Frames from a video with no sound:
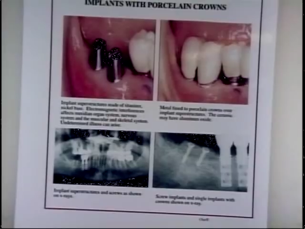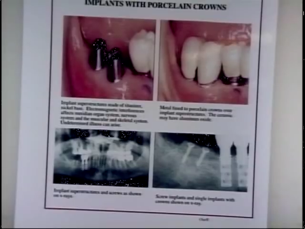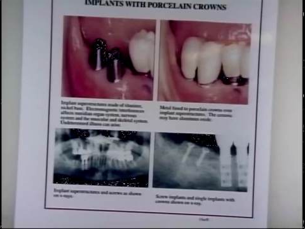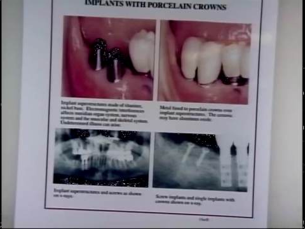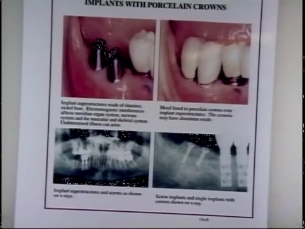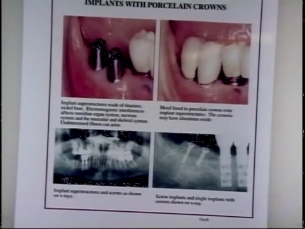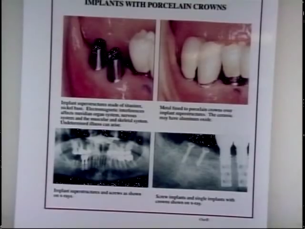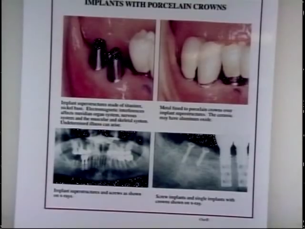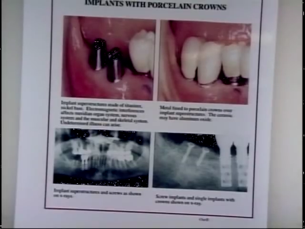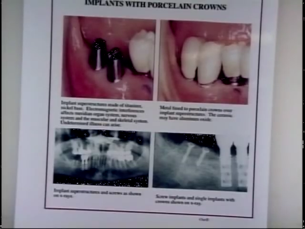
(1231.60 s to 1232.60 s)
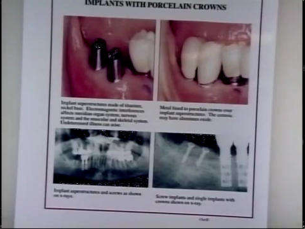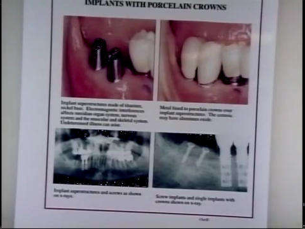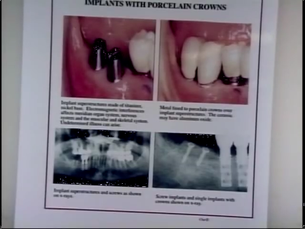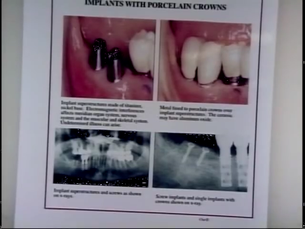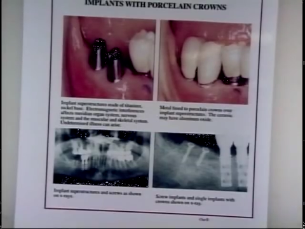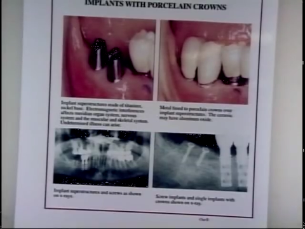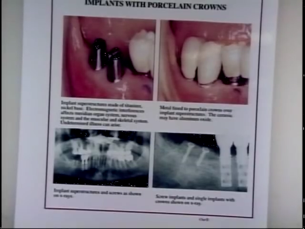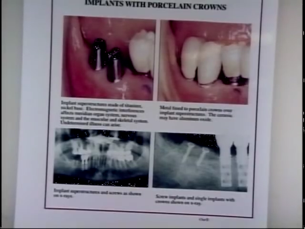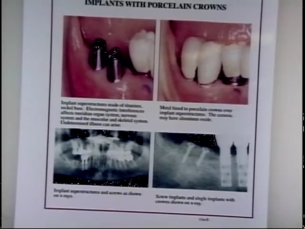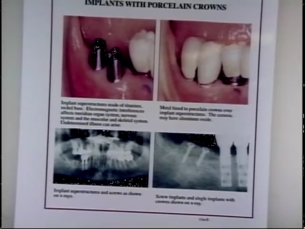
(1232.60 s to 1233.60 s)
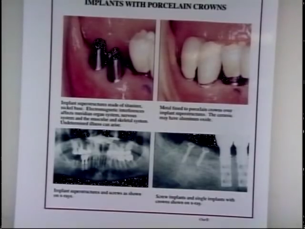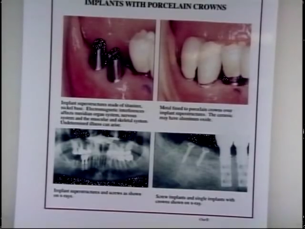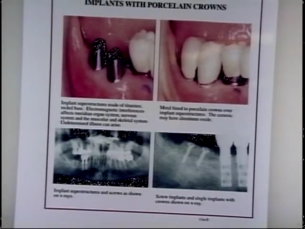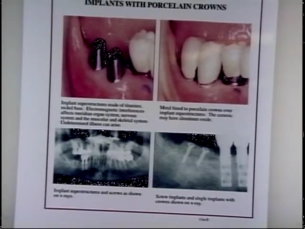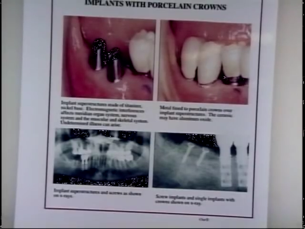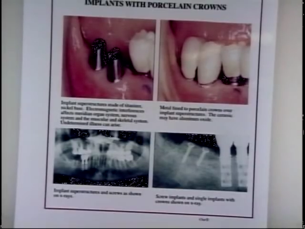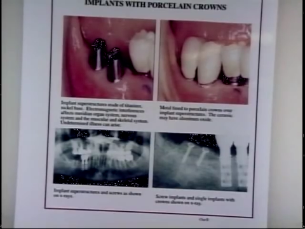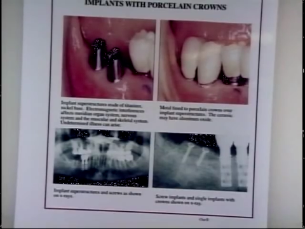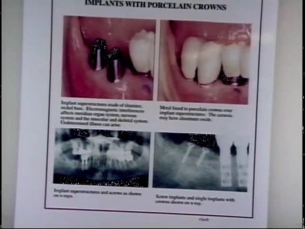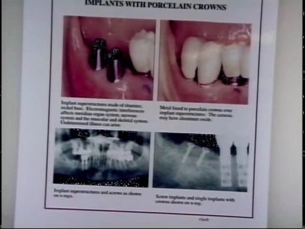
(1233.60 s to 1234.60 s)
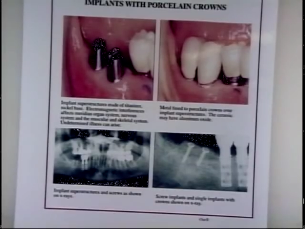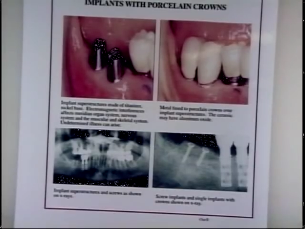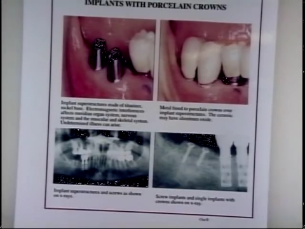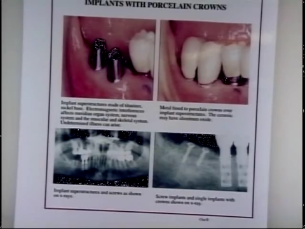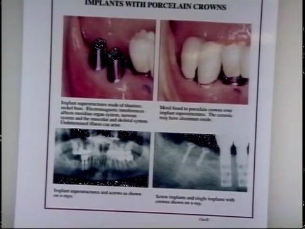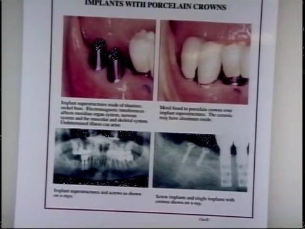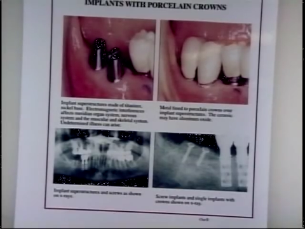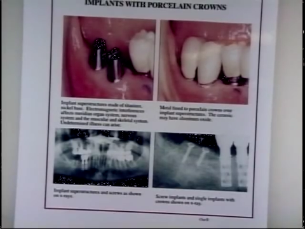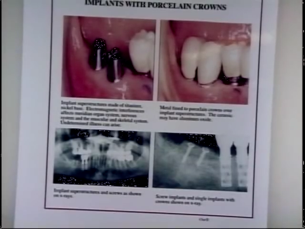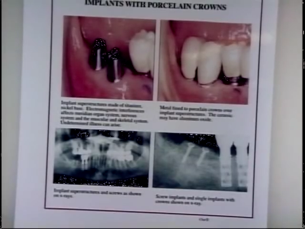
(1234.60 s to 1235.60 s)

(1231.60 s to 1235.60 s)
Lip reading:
Nobody's mouth can be seen.